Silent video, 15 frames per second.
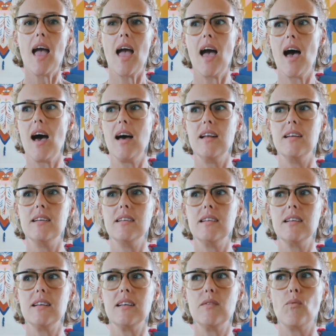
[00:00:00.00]
and
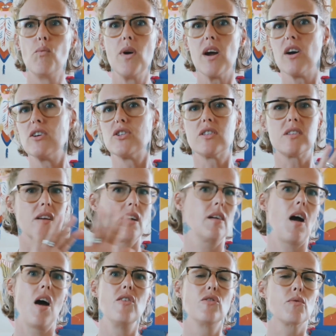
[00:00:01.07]
we're just
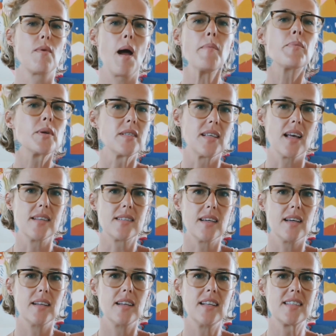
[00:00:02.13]

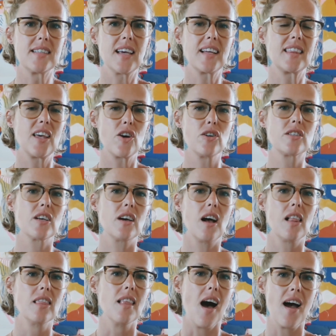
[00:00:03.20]
underrepresented. It's like there's
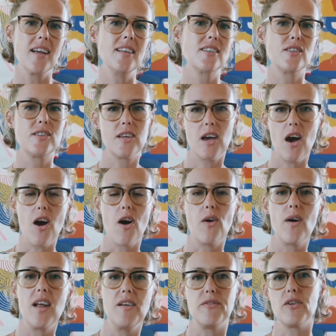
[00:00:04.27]
a line to
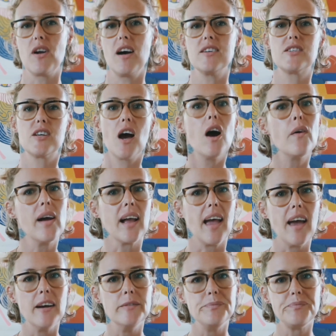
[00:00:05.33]
tow, and if you're not towing
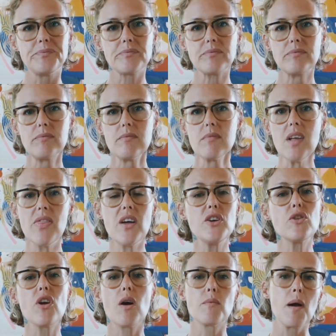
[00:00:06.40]
it, then
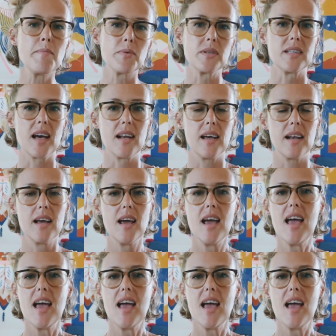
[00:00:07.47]
you're not represented.